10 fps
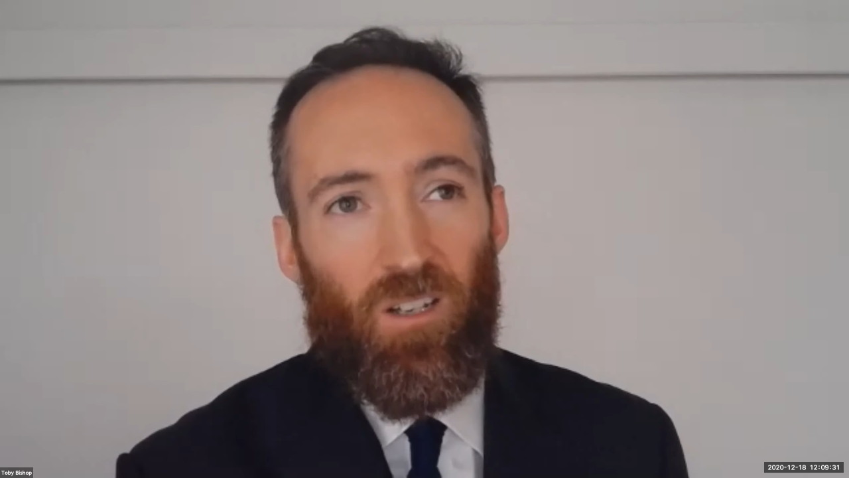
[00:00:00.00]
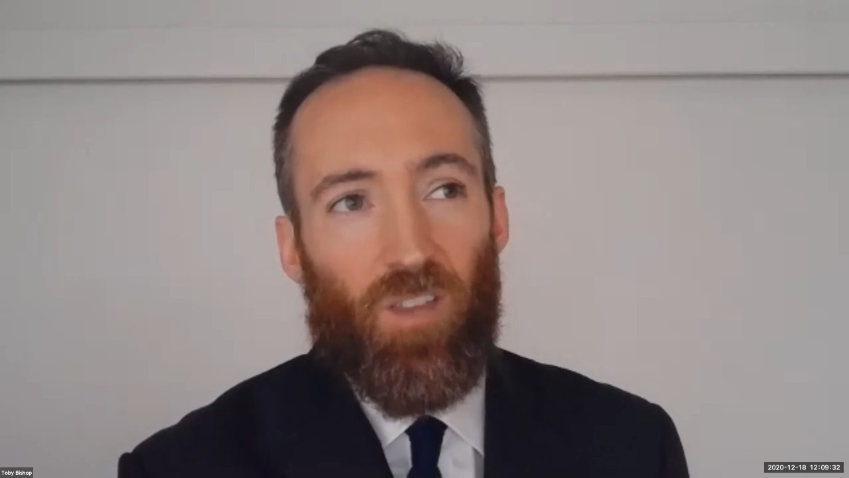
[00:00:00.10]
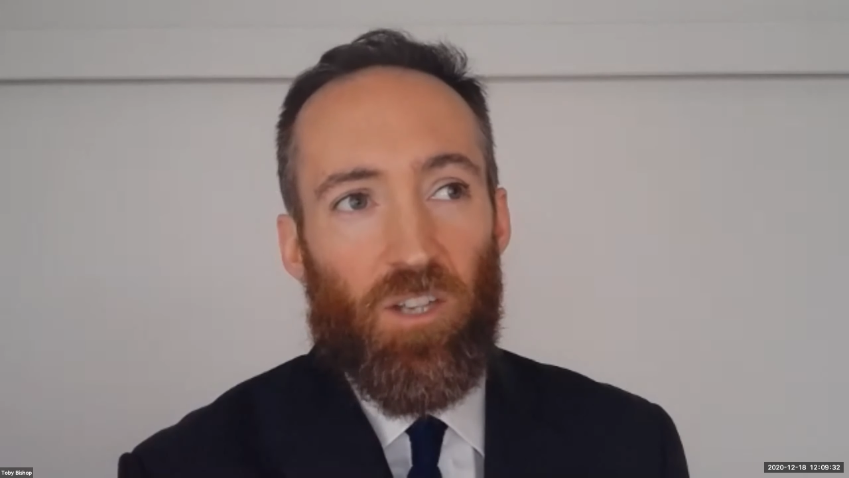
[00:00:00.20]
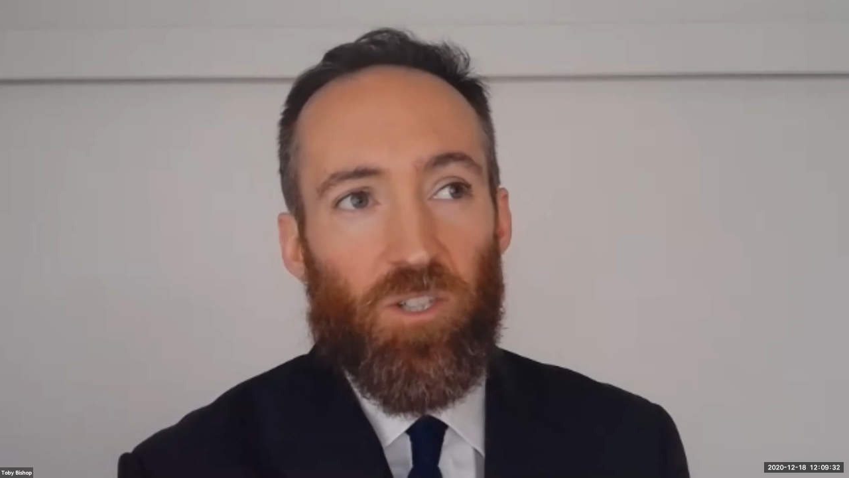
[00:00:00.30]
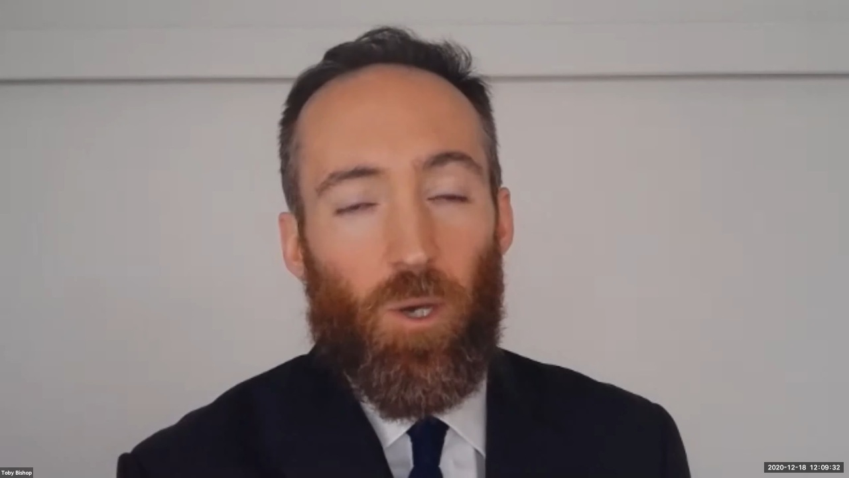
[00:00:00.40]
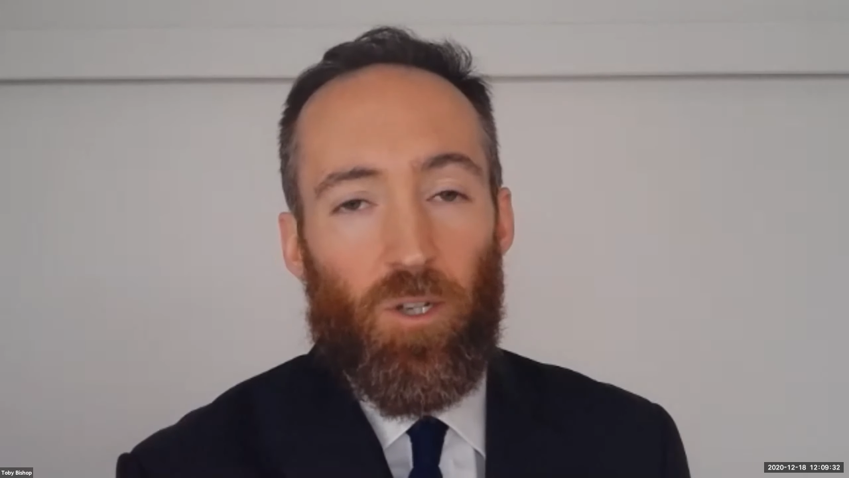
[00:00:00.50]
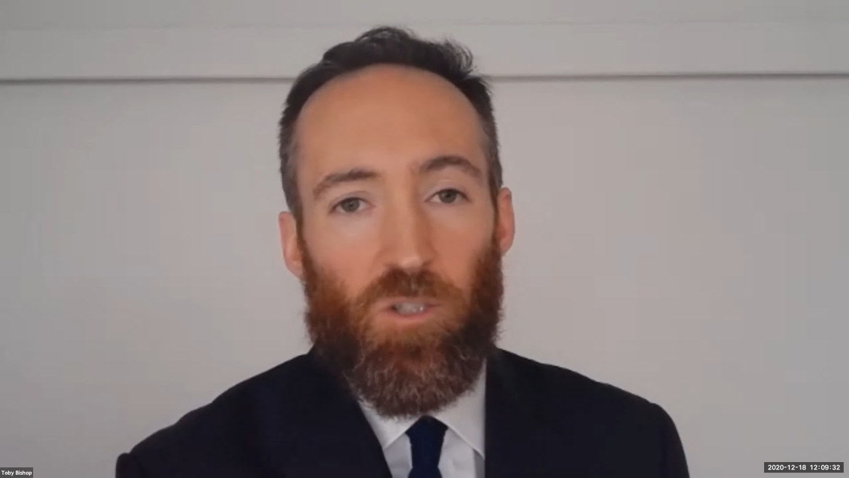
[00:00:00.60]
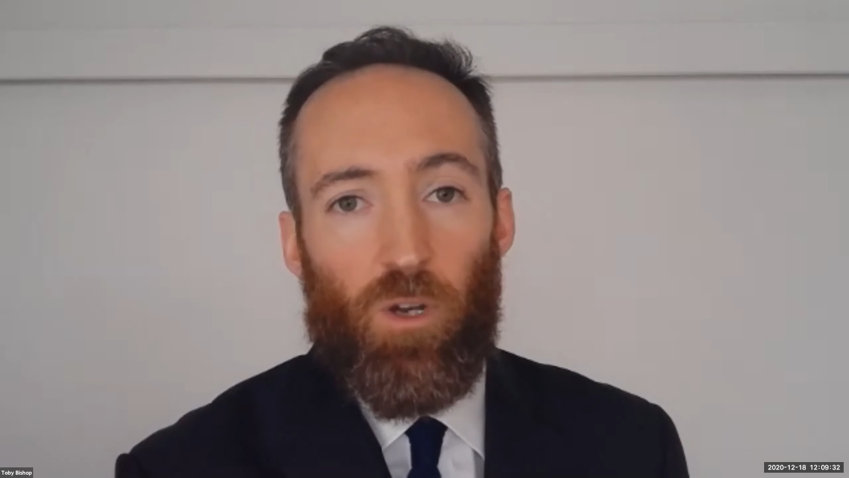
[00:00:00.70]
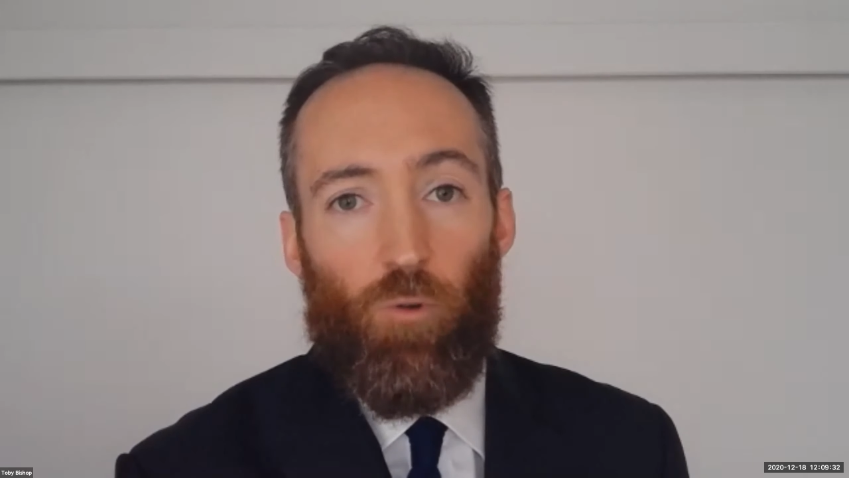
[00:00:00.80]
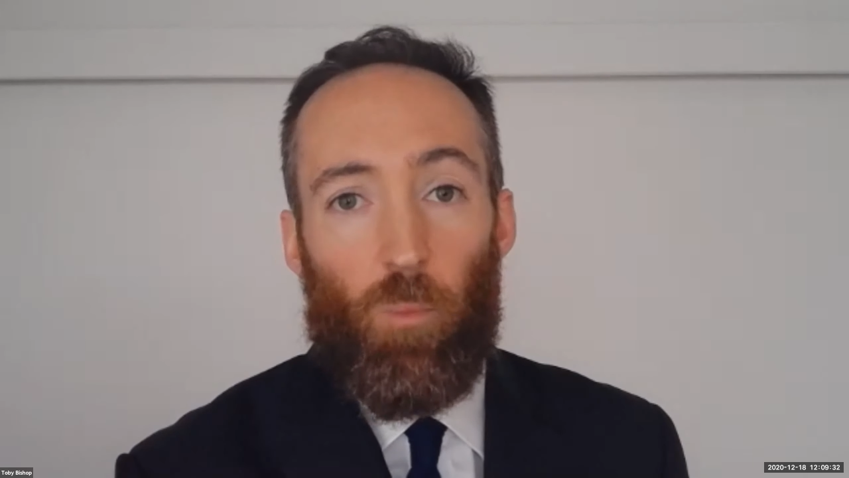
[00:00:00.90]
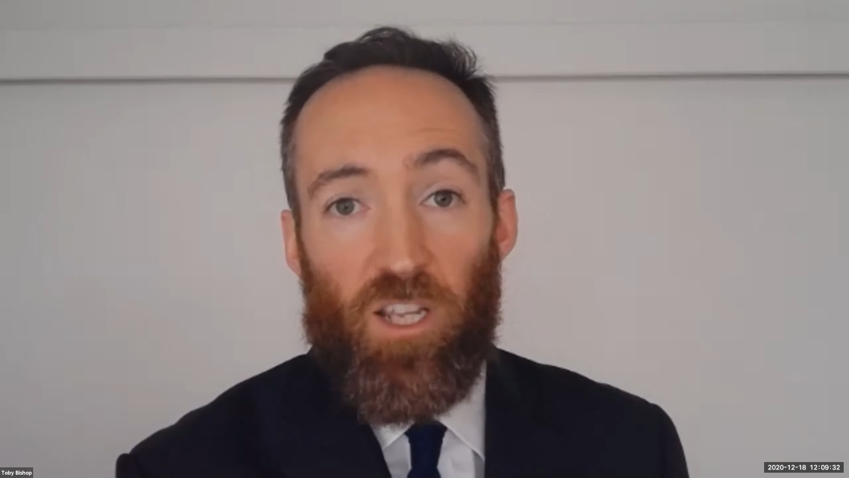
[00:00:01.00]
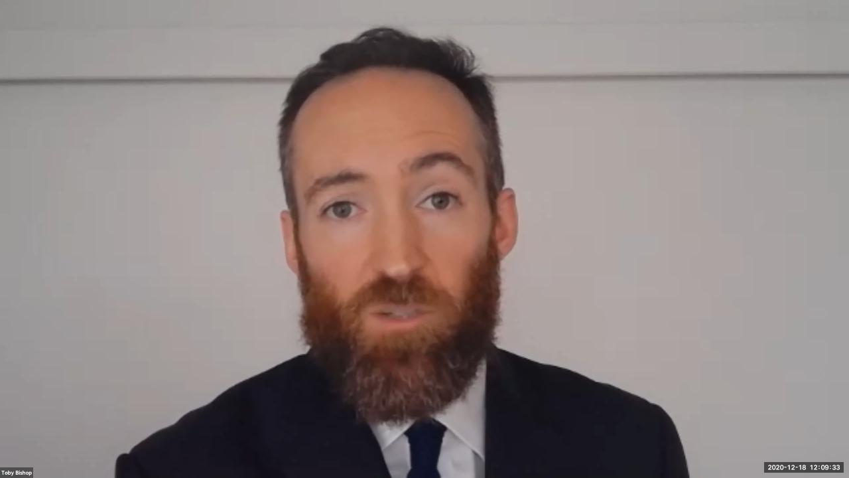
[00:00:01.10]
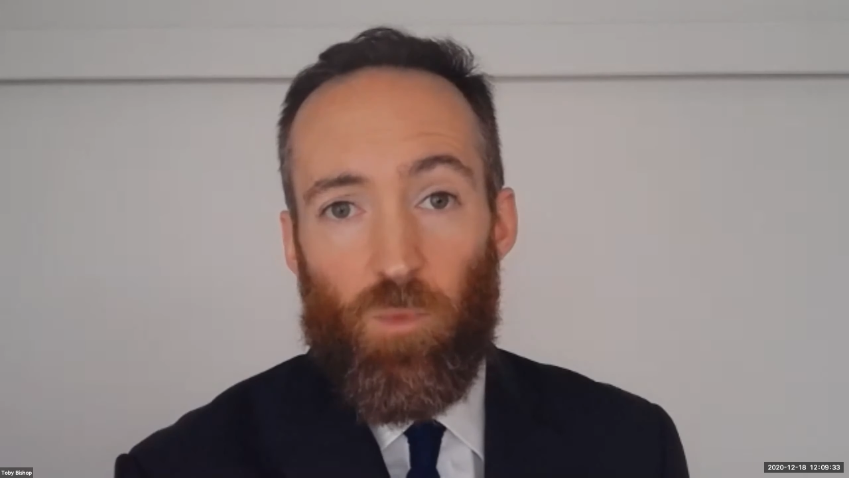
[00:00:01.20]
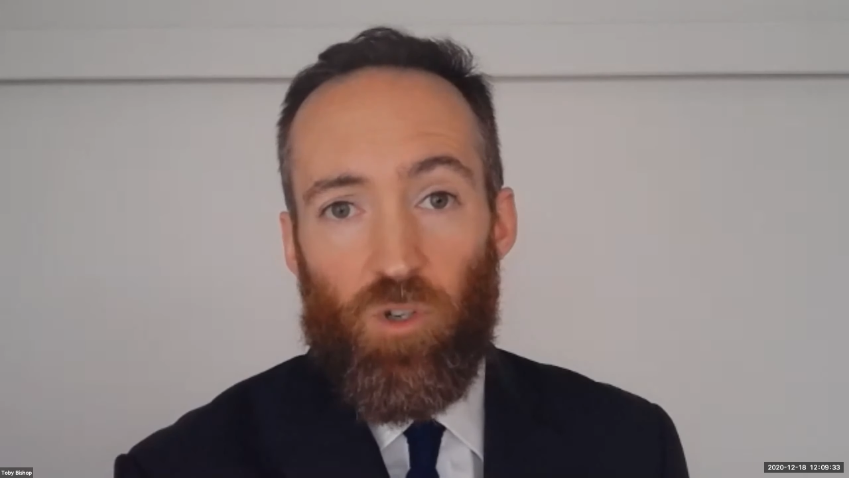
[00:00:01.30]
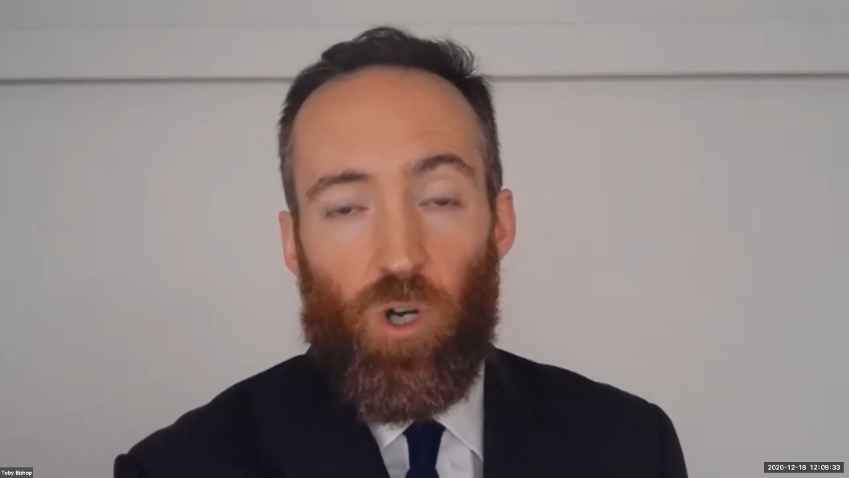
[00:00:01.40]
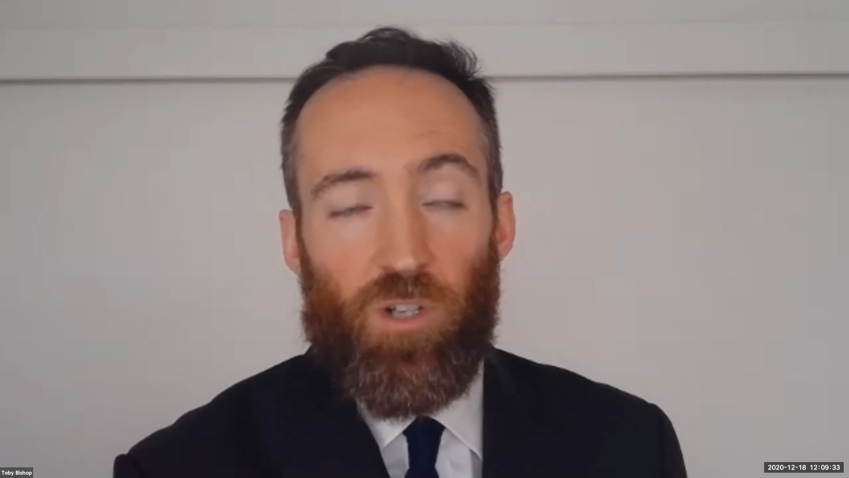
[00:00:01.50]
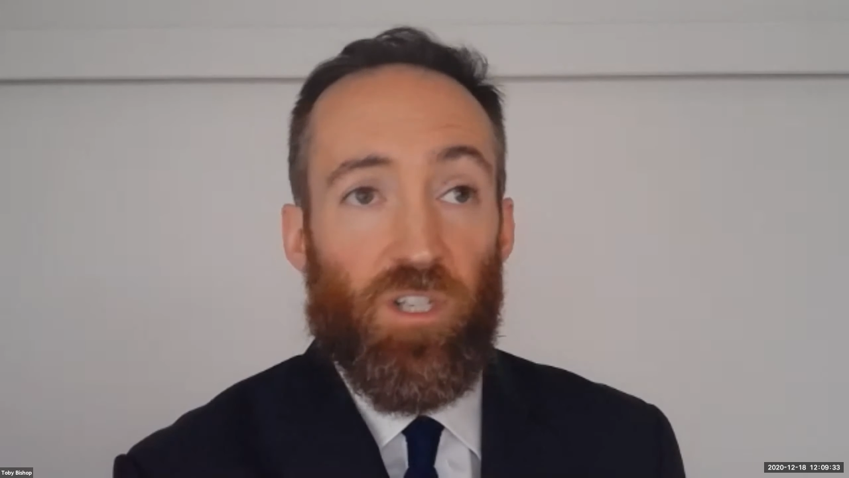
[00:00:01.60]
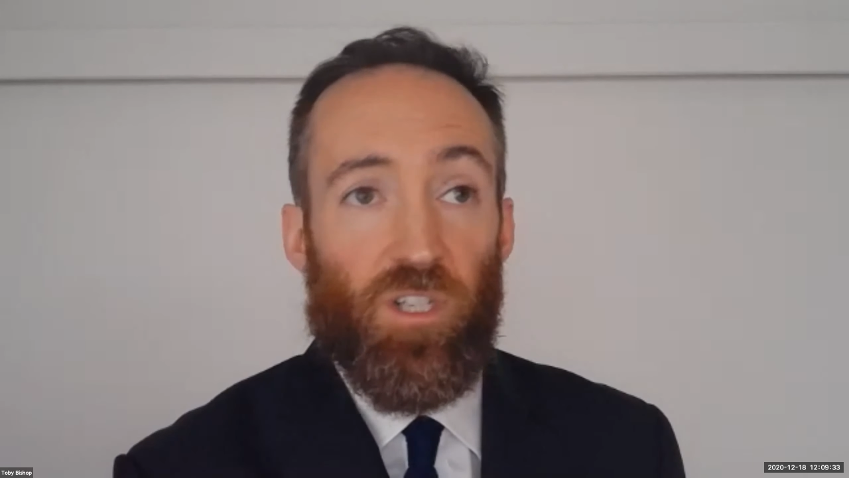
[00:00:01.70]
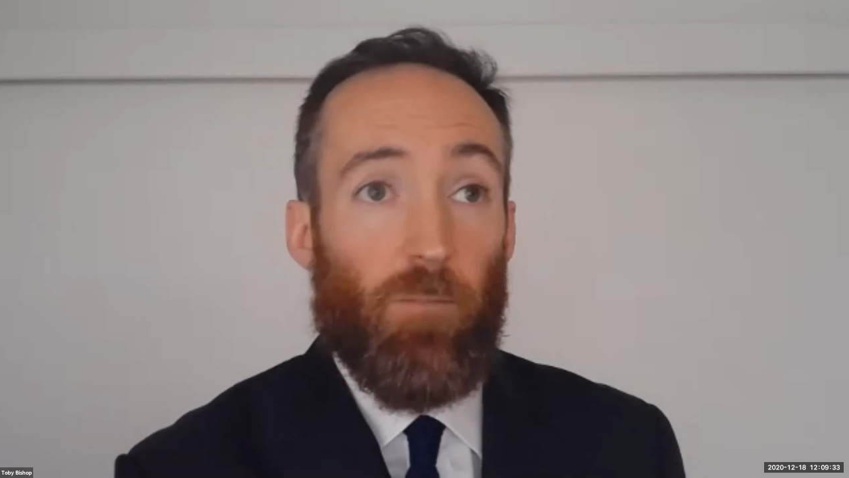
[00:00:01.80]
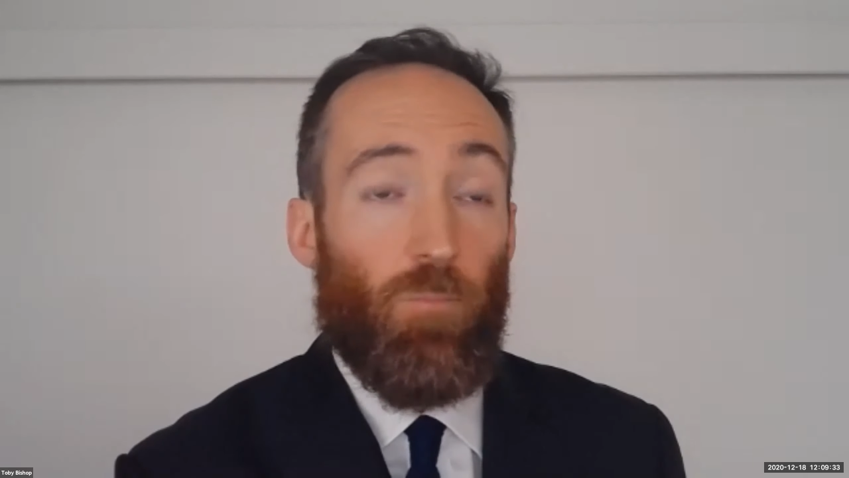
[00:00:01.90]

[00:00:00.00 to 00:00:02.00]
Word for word: that's going to be a replacement trustee,